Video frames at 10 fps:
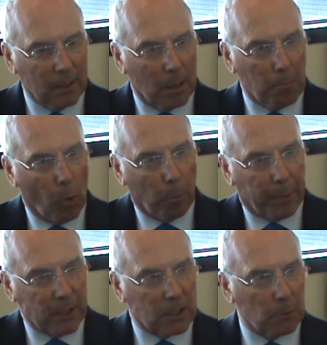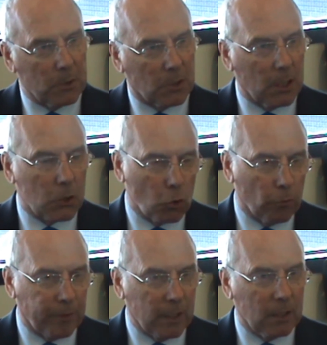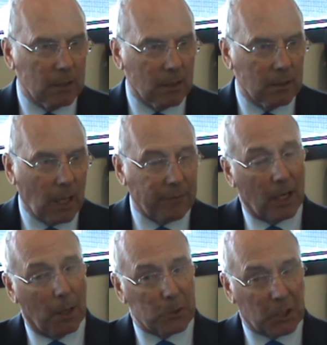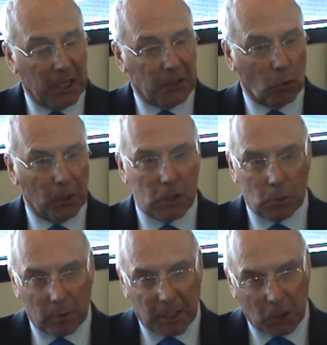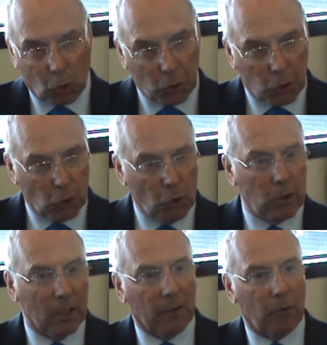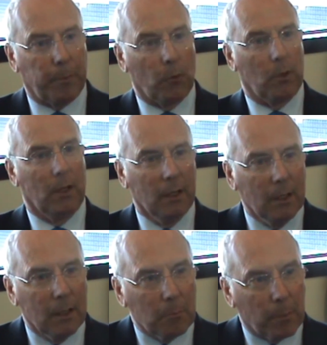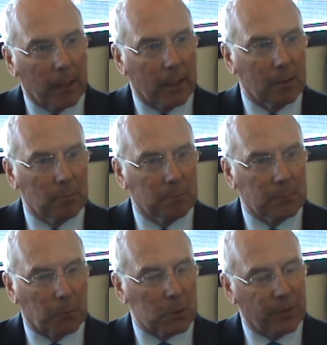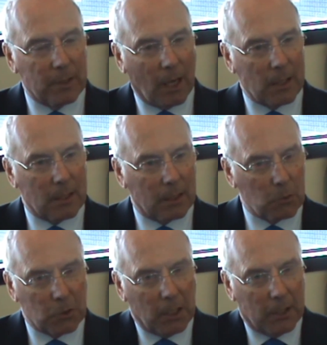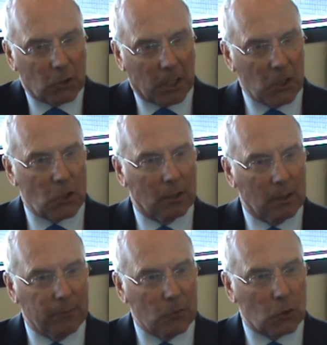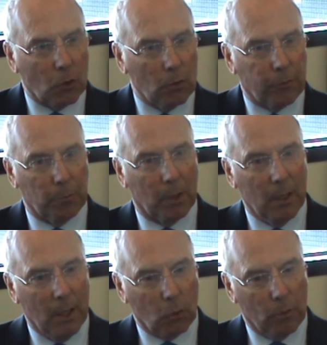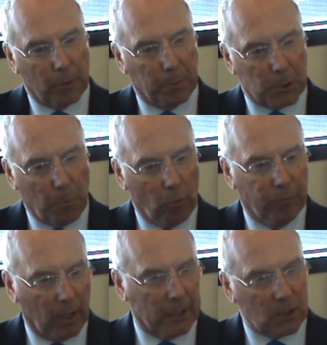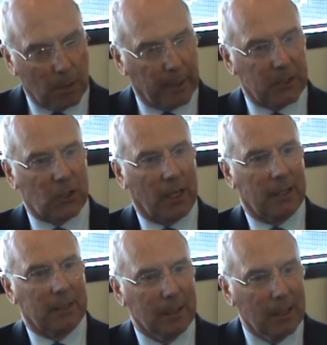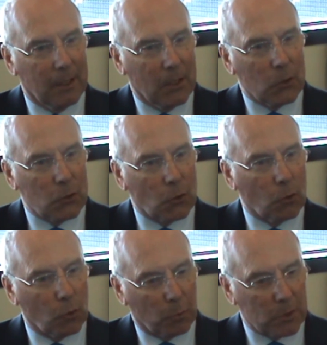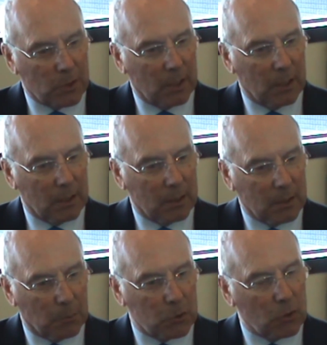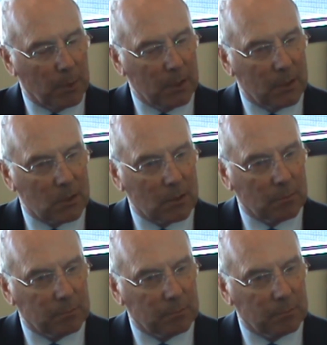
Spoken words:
and Bob Paisley was there, Joe Fagan, and after that was Ken Dalglish, so a great continuity at Liverpool. But it was fantastic. It was a great education, leaving school going from a small village to a big city. So it was tremendous.